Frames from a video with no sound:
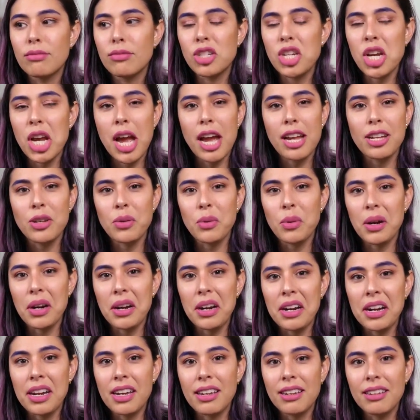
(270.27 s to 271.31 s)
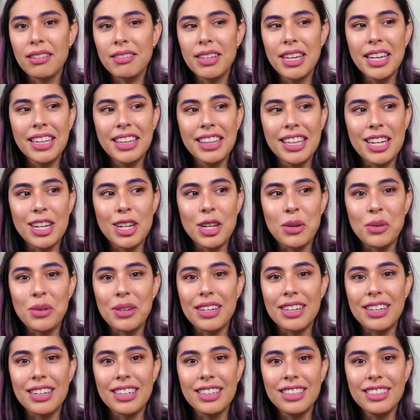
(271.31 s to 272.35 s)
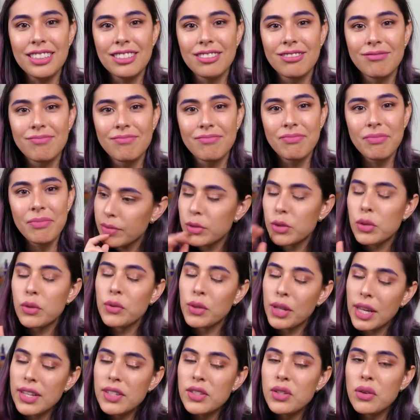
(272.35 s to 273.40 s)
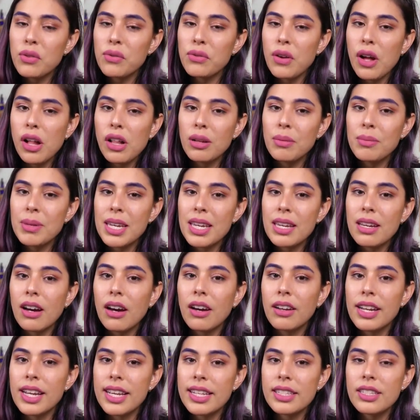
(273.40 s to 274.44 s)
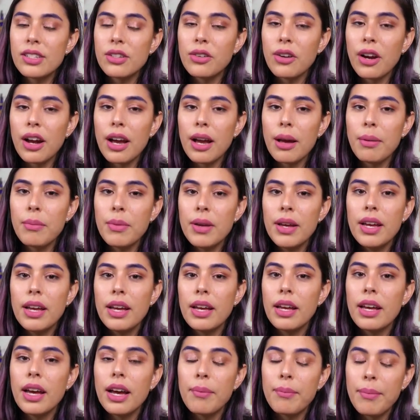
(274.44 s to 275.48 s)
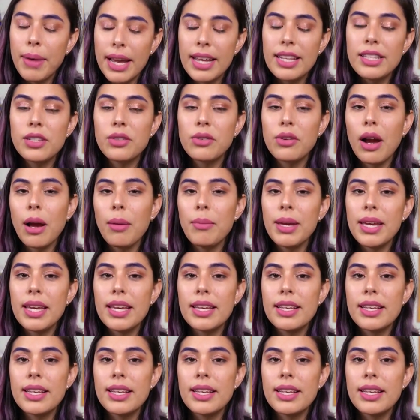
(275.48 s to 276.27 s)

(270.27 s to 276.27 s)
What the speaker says: January in the new year. So if you guys don't follow me on Instagram, my Instagram